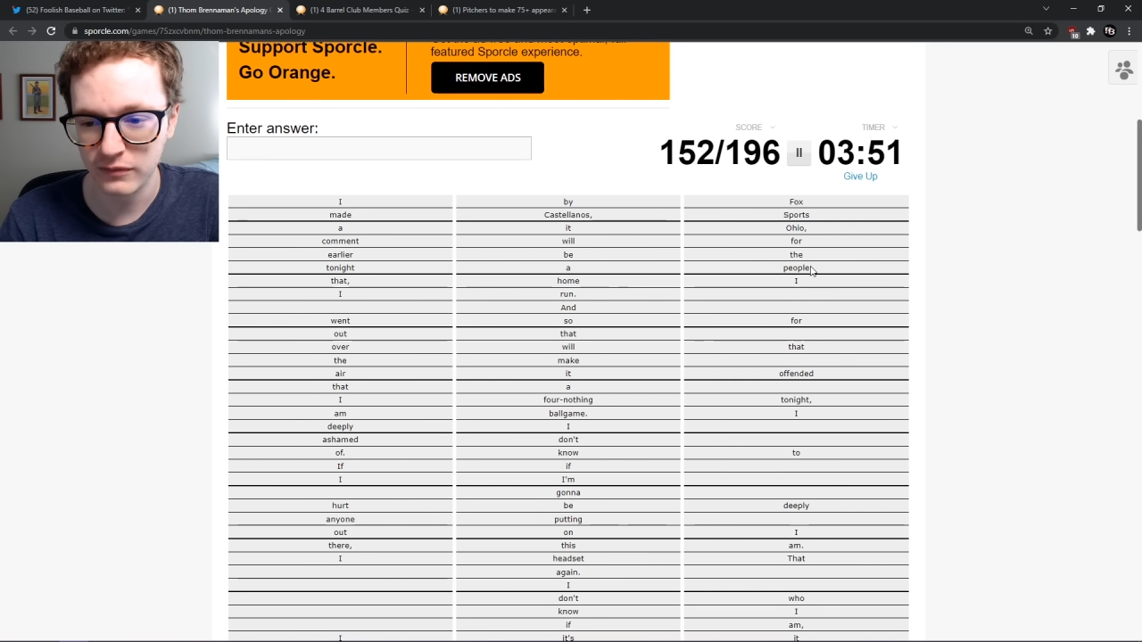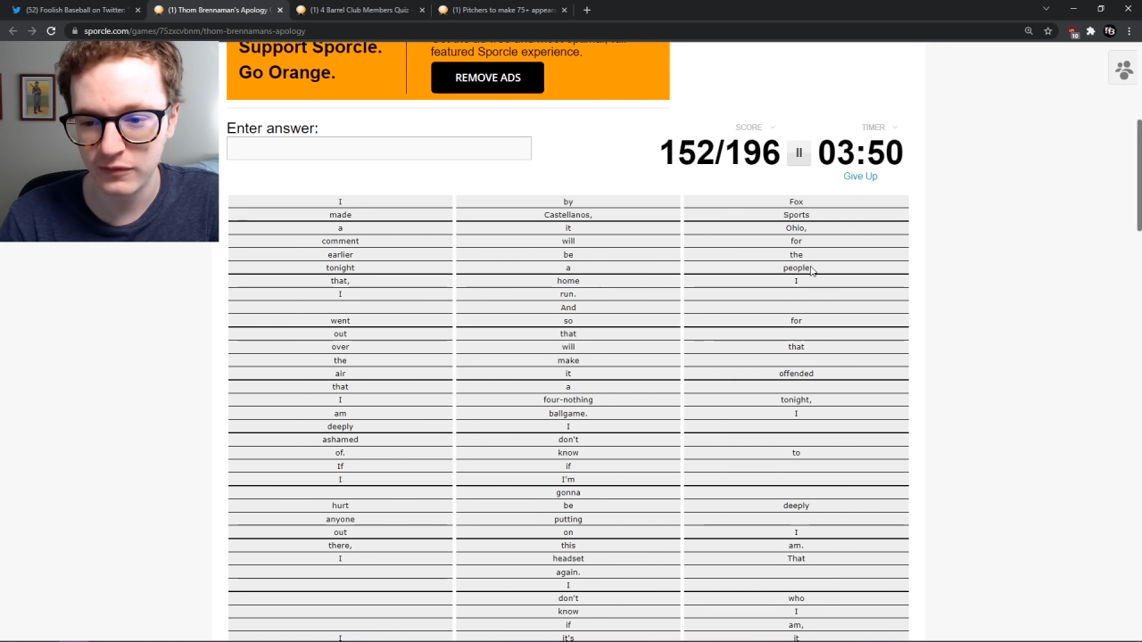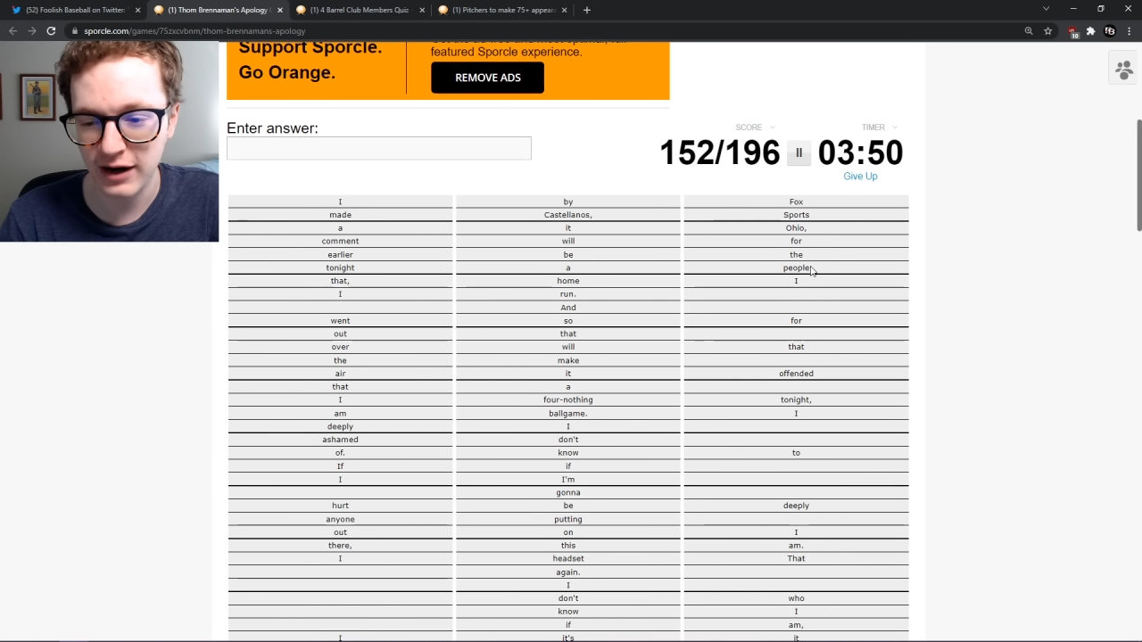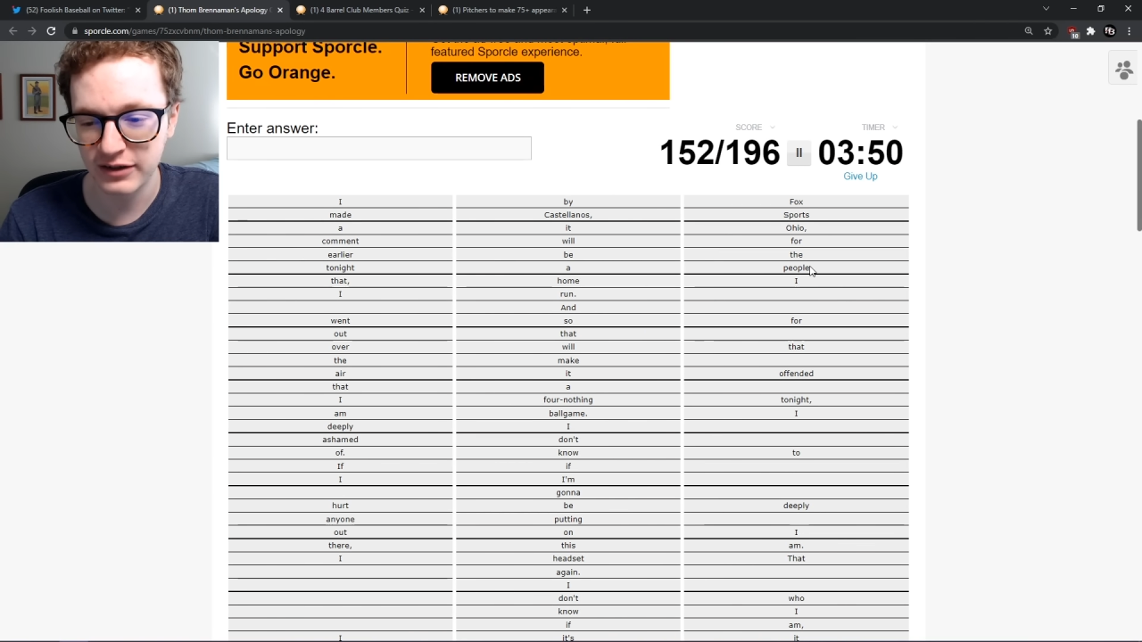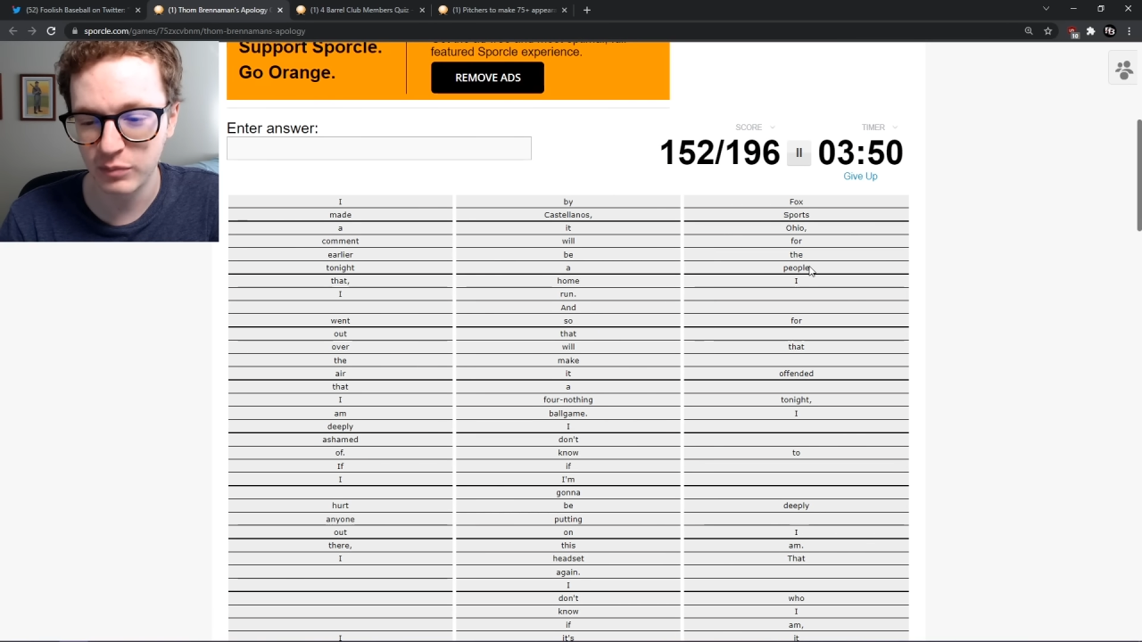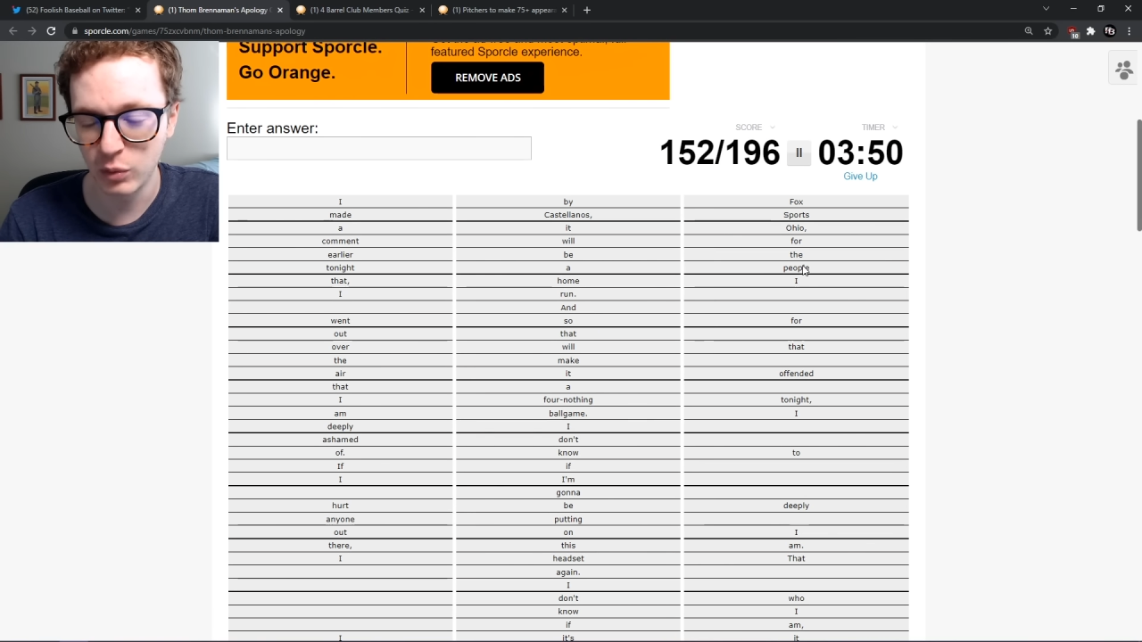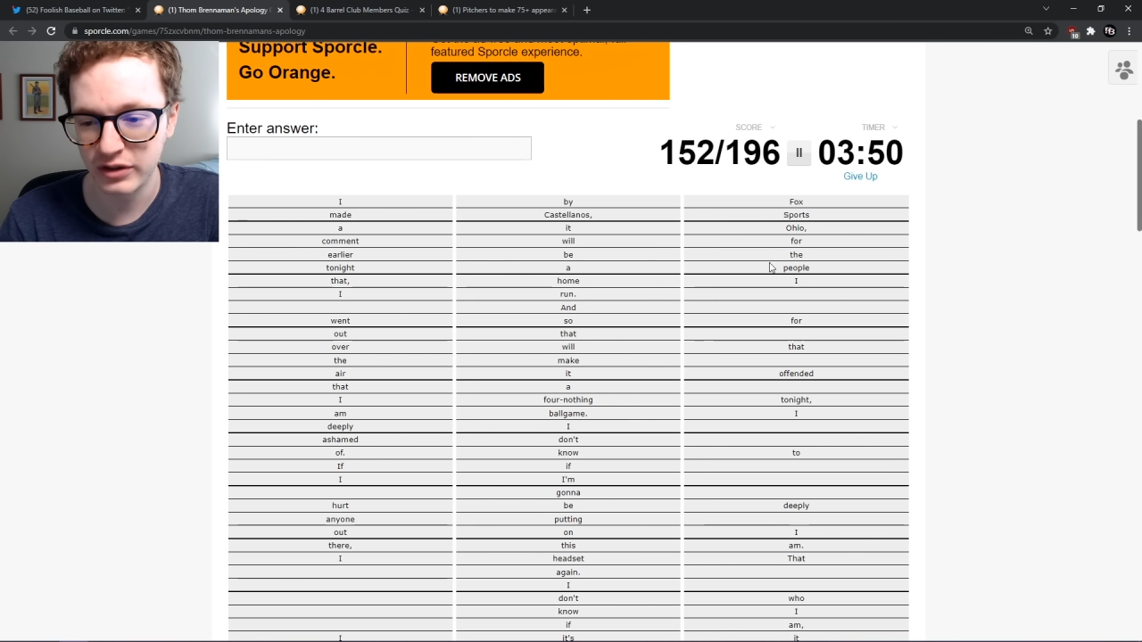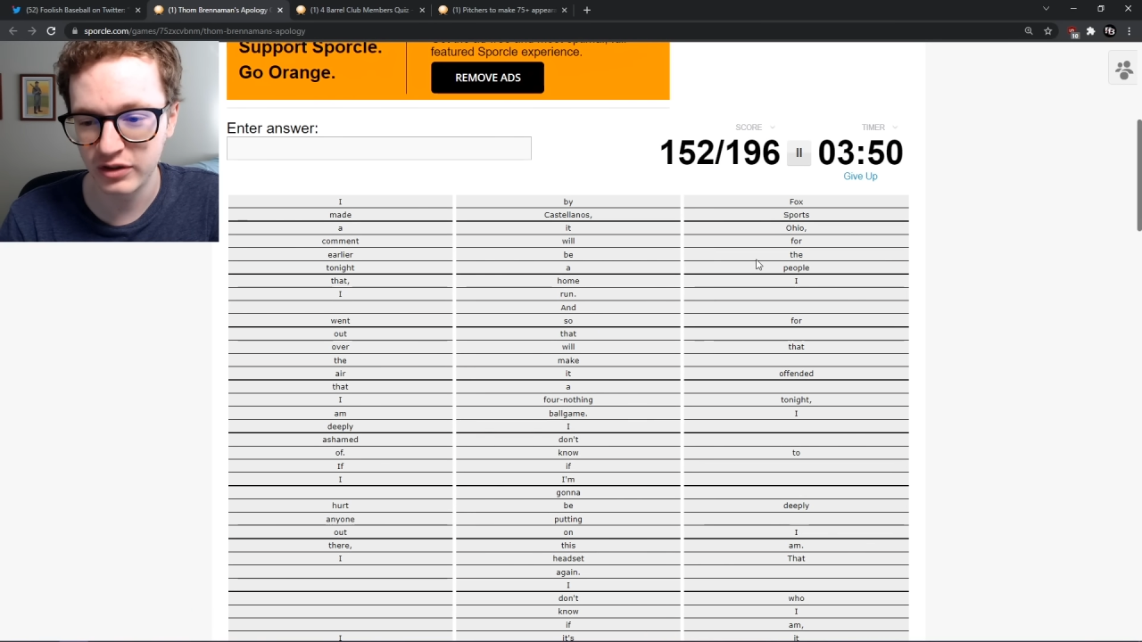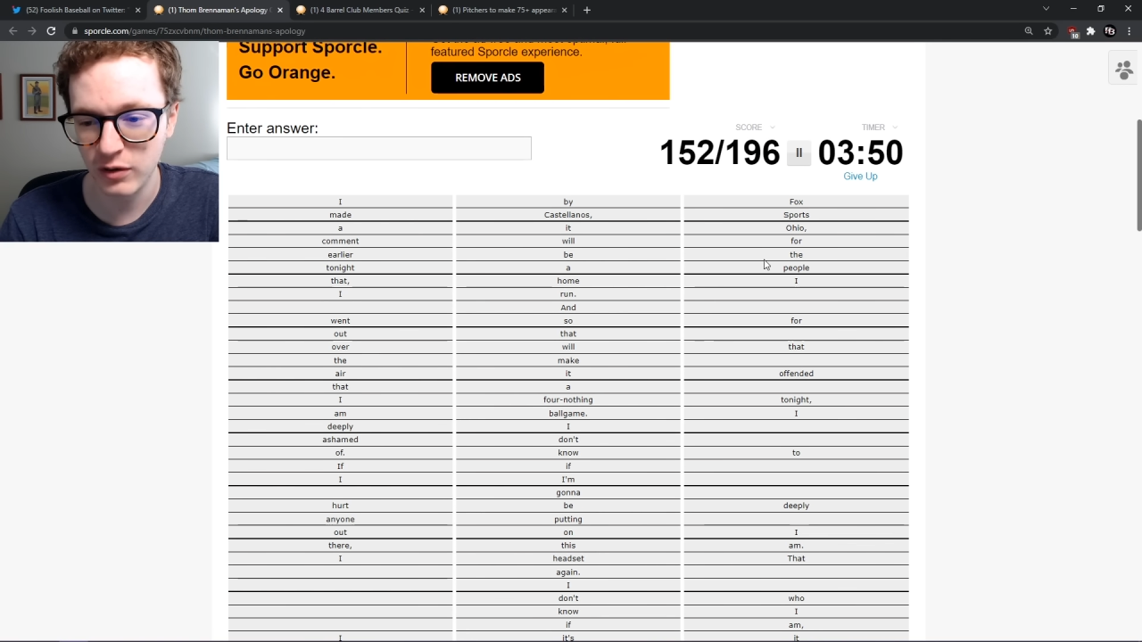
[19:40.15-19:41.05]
Fox Sports